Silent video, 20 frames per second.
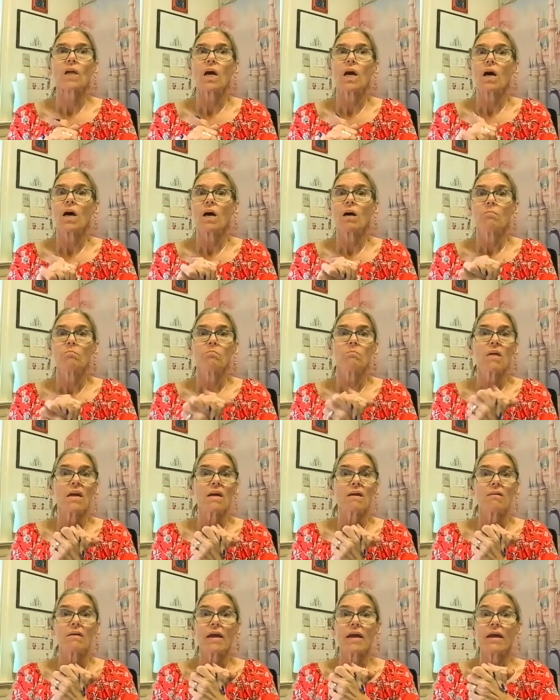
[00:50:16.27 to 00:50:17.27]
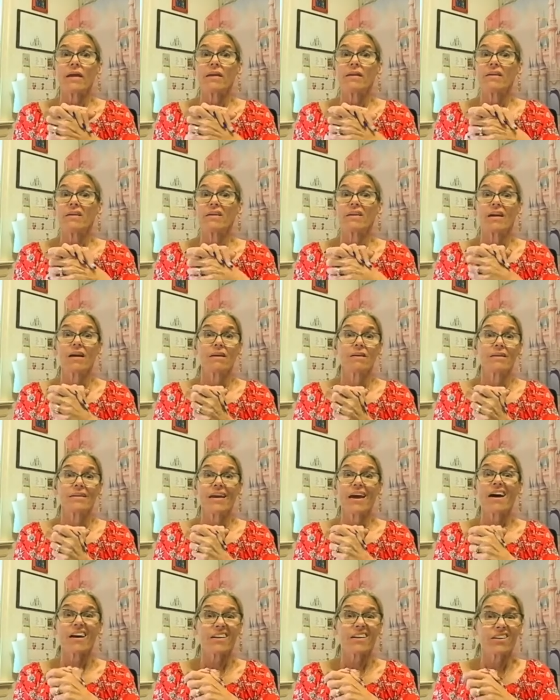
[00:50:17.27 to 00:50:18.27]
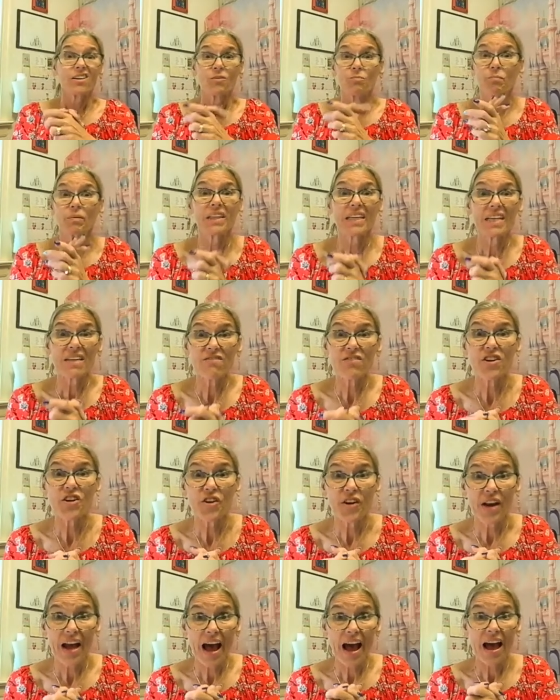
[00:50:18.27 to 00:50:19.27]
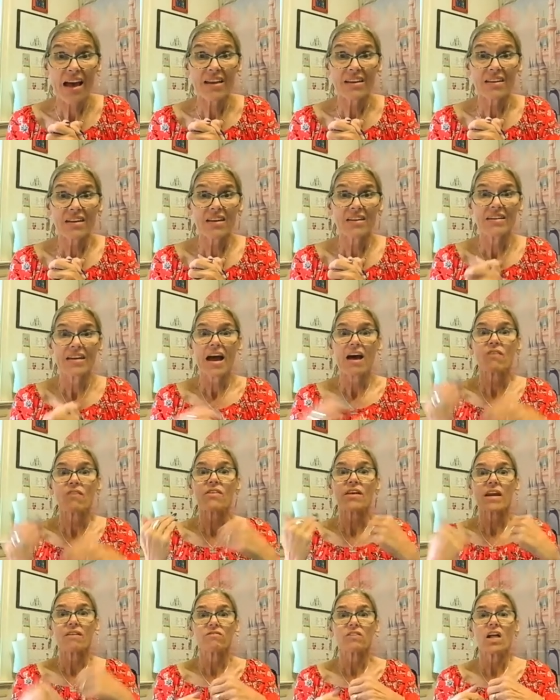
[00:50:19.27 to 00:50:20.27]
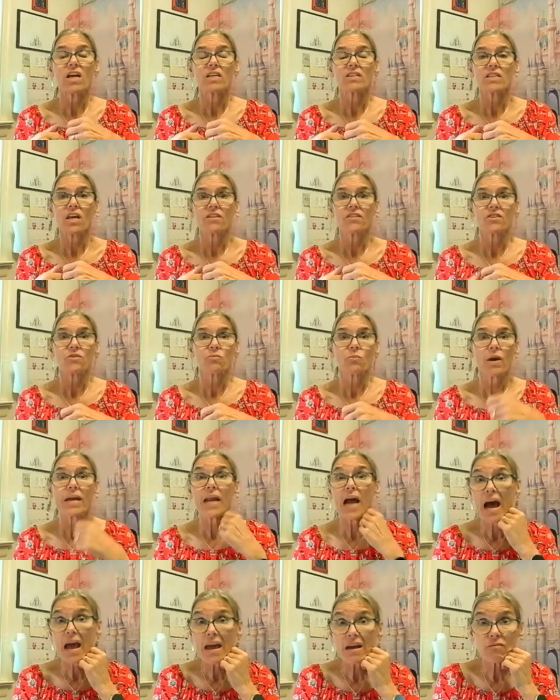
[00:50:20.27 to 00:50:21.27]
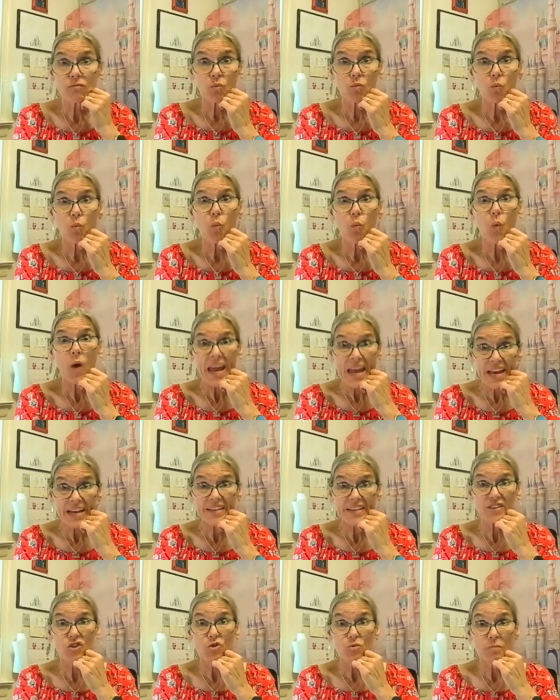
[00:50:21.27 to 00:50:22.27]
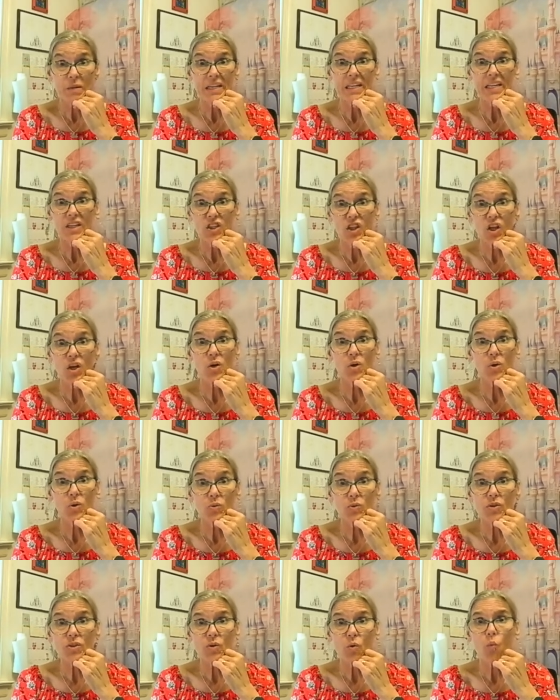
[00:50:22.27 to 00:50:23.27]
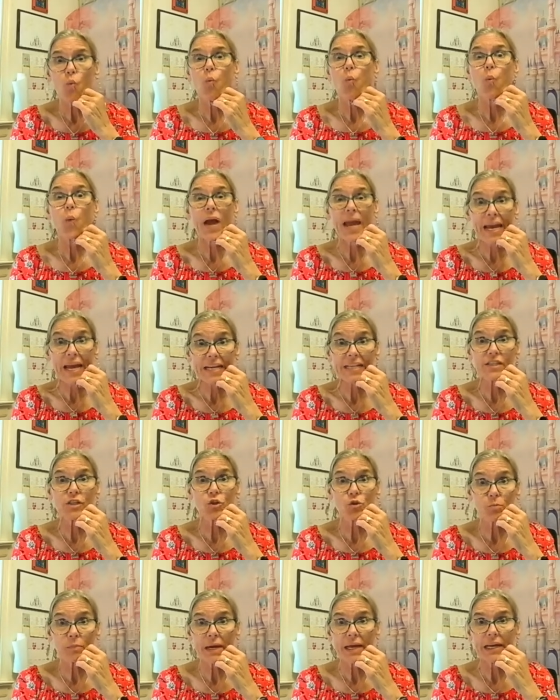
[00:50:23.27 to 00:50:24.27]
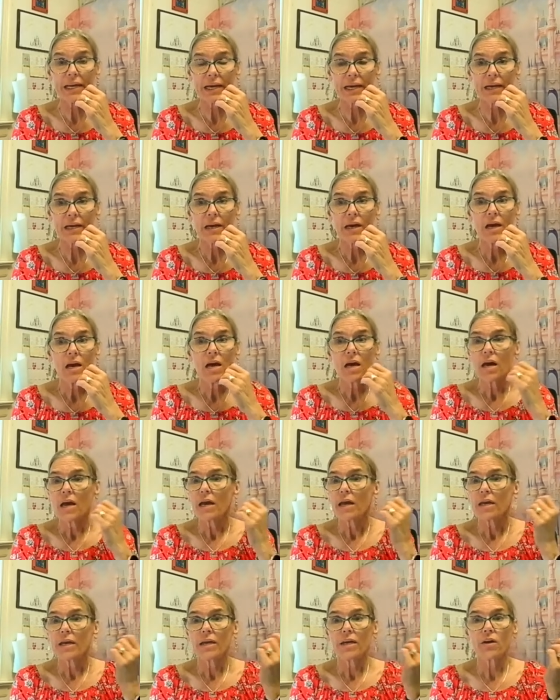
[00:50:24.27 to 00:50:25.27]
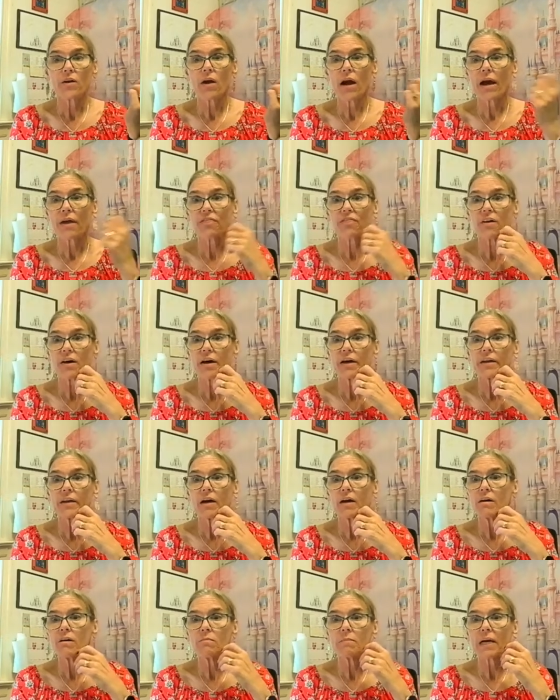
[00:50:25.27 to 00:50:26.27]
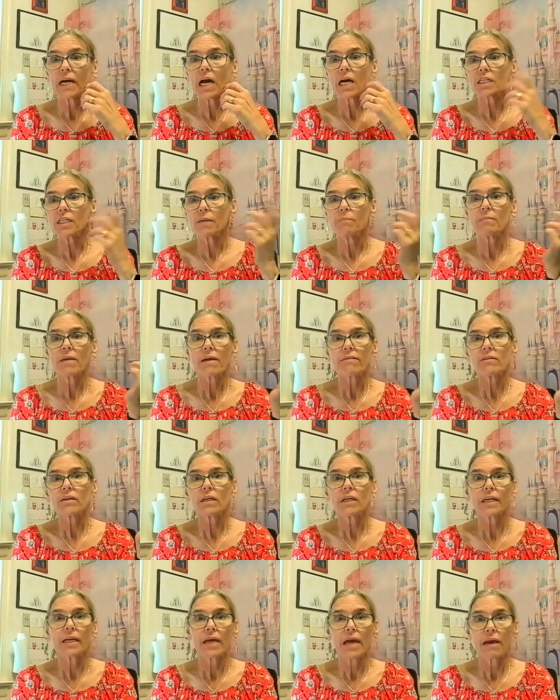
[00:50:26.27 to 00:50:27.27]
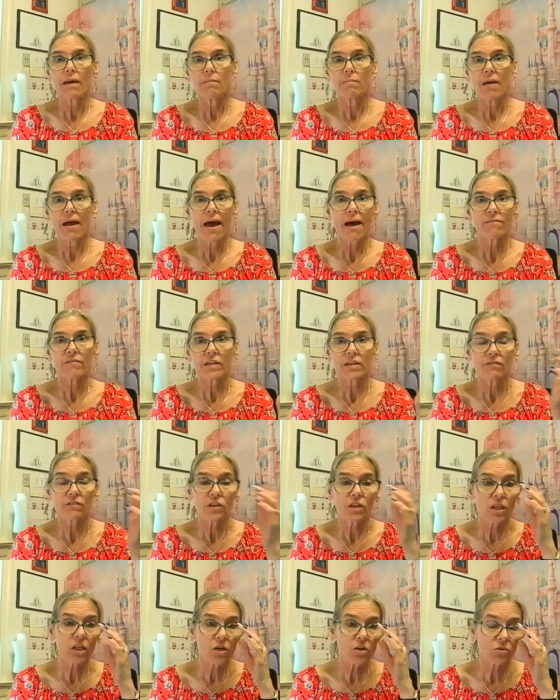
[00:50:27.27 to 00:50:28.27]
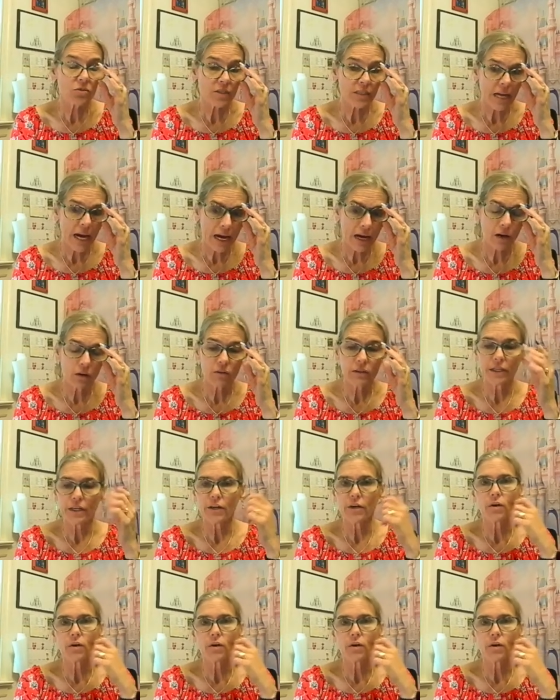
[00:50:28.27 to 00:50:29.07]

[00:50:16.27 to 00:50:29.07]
And yeah, believe it or not, now that I've lost all this weight, I have way too many clothes, way too many. Here I thought, oh my gosh, I'm never gonna have enough clothes now.